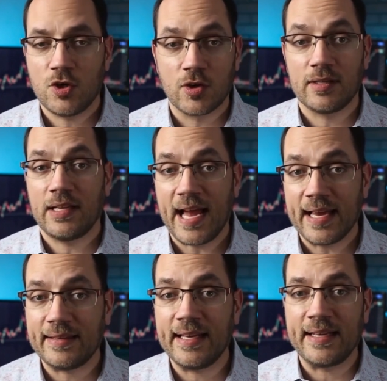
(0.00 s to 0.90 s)
you're
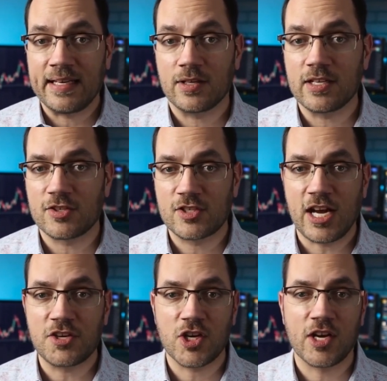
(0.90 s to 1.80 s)
likely to hear a
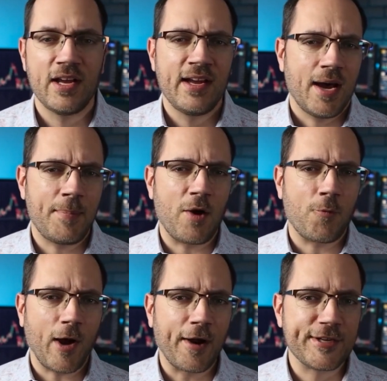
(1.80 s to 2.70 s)
discussion about
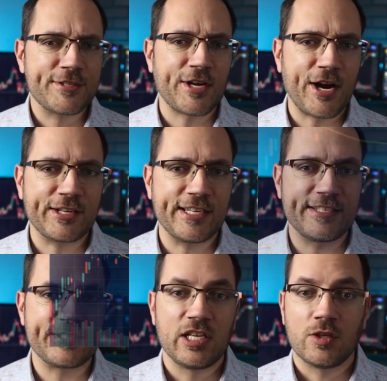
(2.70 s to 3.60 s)
where a stock
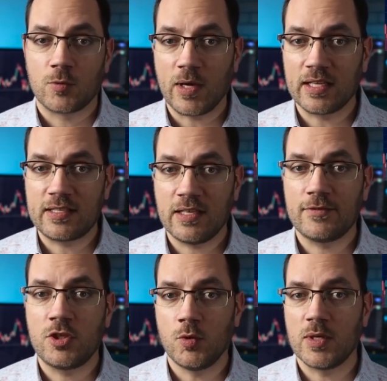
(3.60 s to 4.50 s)
is relative
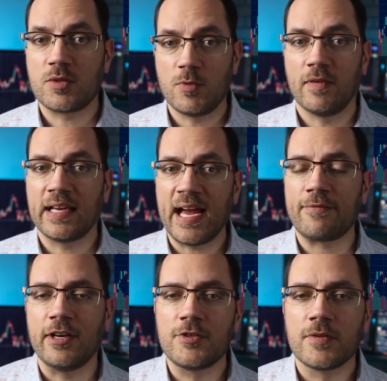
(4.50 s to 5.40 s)
to its moving
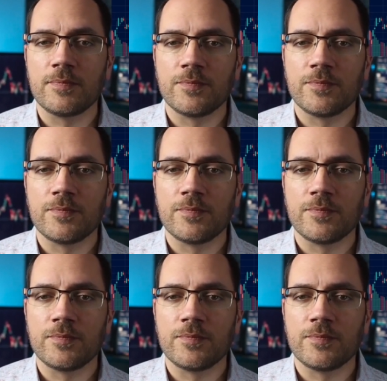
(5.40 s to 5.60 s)
average.